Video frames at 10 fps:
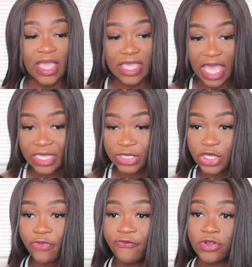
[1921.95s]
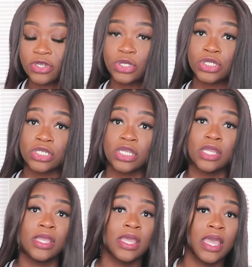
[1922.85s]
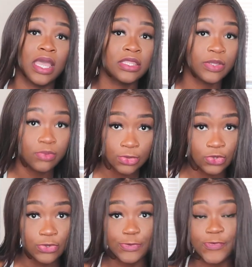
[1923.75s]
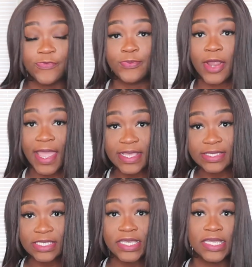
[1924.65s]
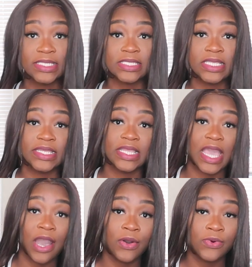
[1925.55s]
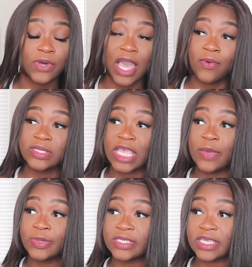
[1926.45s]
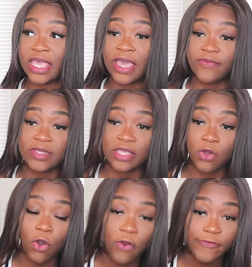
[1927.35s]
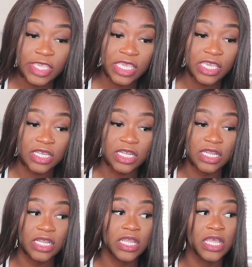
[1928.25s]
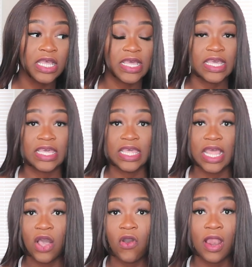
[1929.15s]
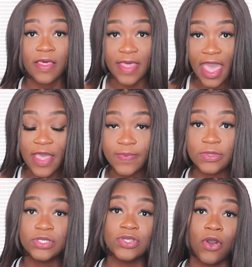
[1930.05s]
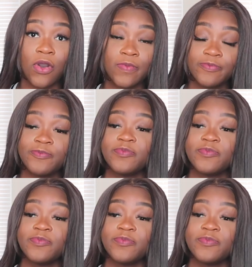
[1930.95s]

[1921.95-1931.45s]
I got certain furniture, the move prices, how I was able to get everything over here, and all of that. So